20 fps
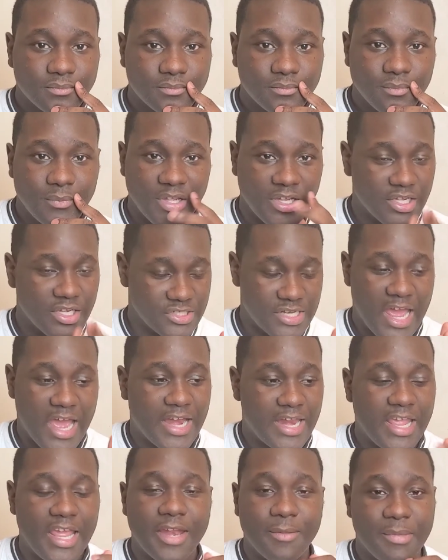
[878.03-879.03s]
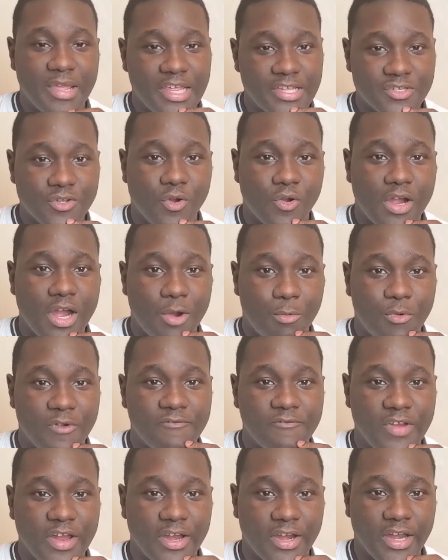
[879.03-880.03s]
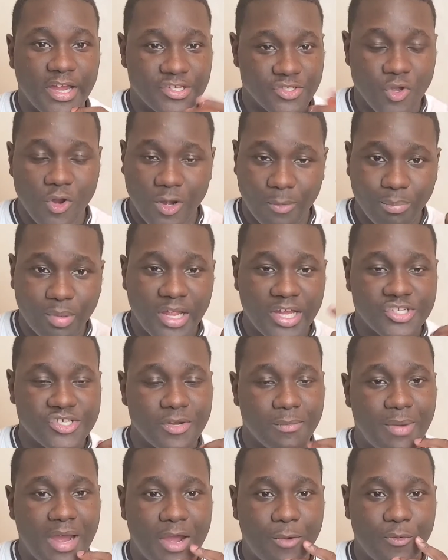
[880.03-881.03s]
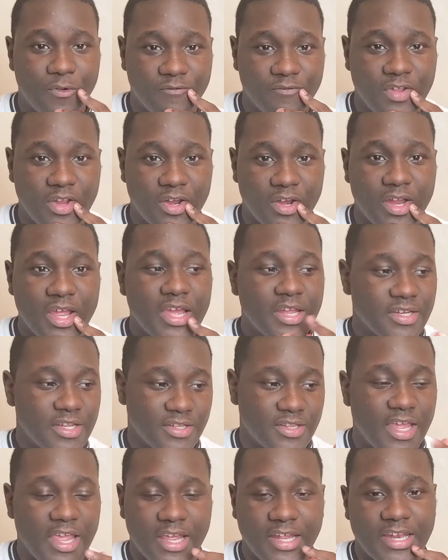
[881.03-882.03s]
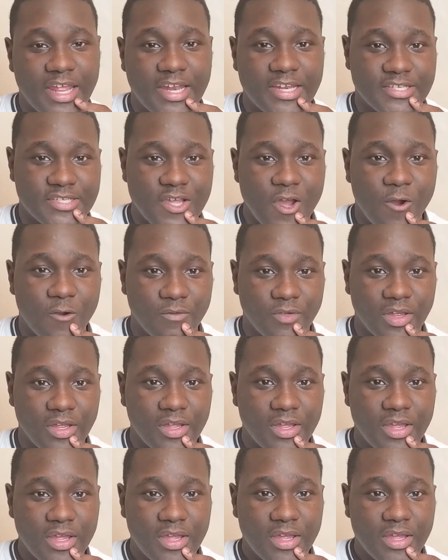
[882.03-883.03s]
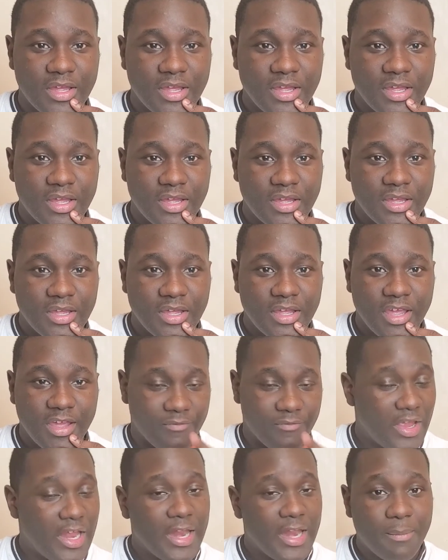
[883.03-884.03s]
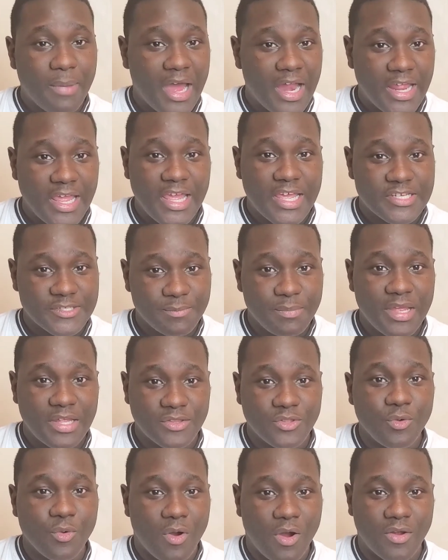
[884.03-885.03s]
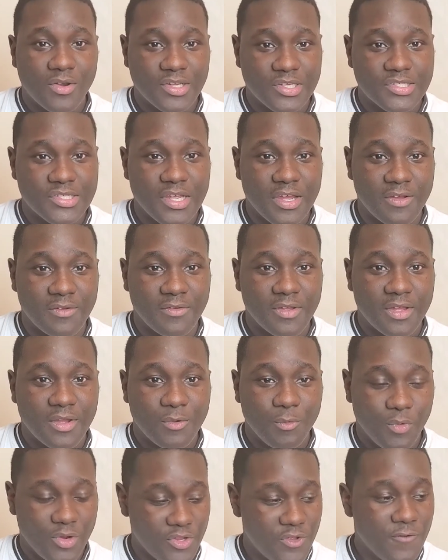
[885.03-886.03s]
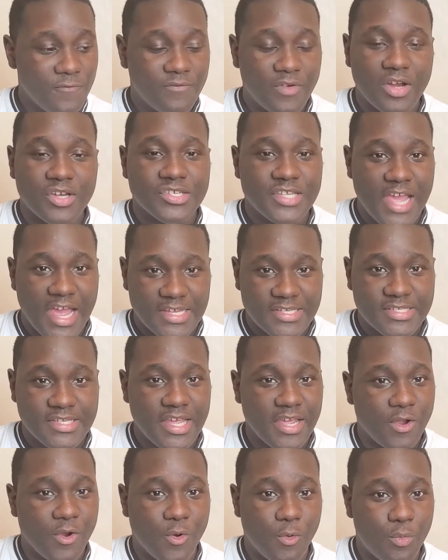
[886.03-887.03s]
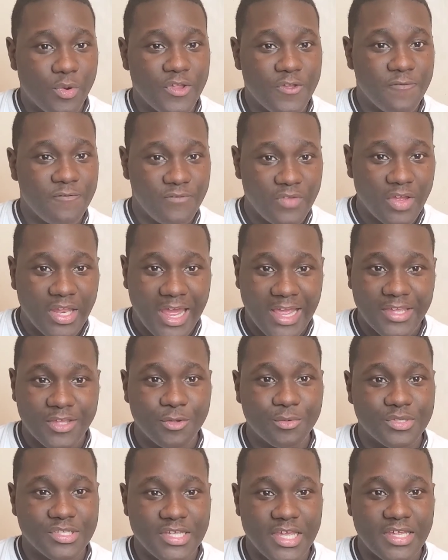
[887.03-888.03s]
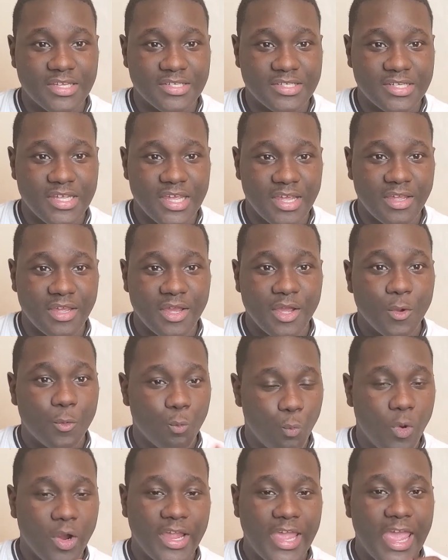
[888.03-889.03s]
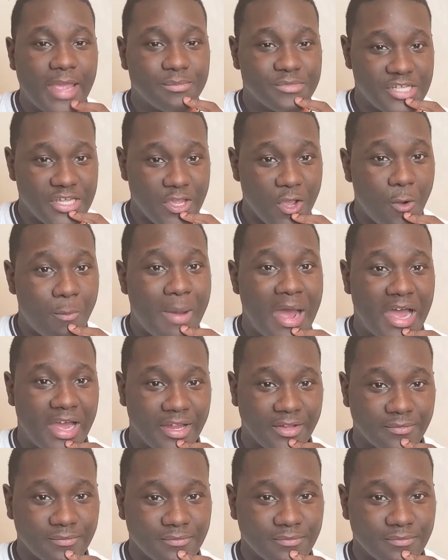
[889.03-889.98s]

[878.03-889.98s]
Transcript: Because now the enemy, he's going to come with fear. He's going to plant your mind with fear, the thinking that it's COVID. If anybody has been through all this stuff, when you first got sick or when you feel like you was getting sick, what came to your mind?